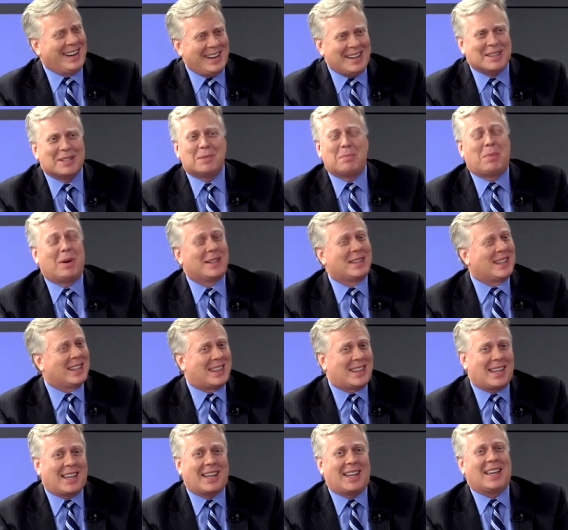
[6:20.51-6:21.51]
it is. But the
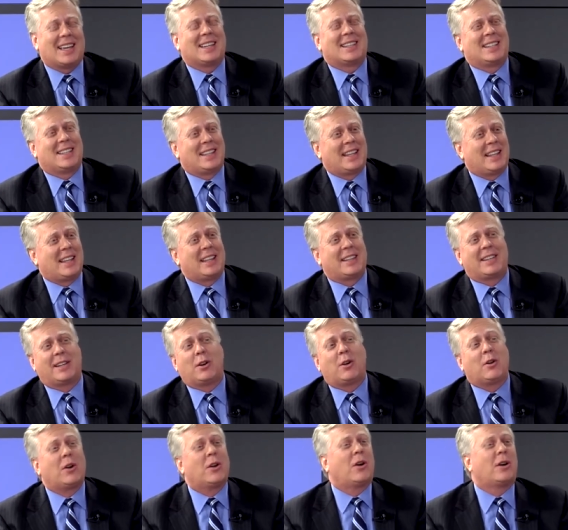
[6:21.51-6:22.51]
thing is, and then they say,
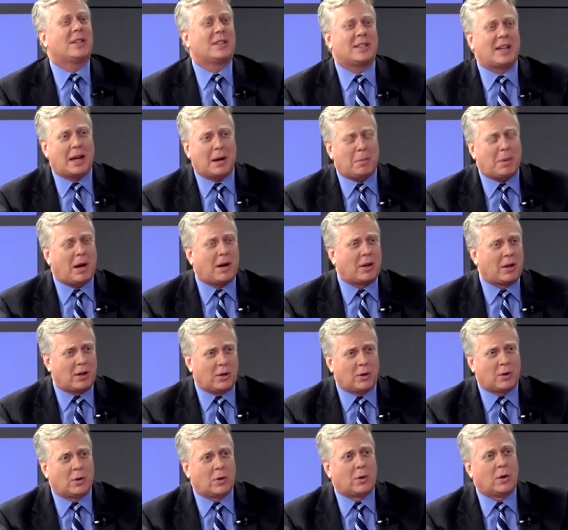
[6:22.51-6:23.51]
no, no, no, it's not about
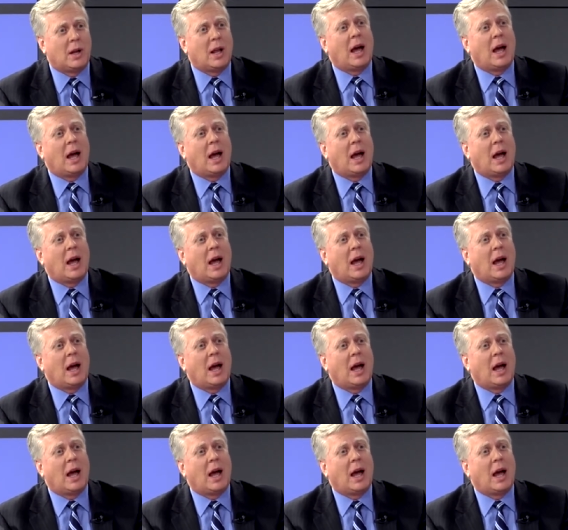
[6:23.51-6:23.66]
you.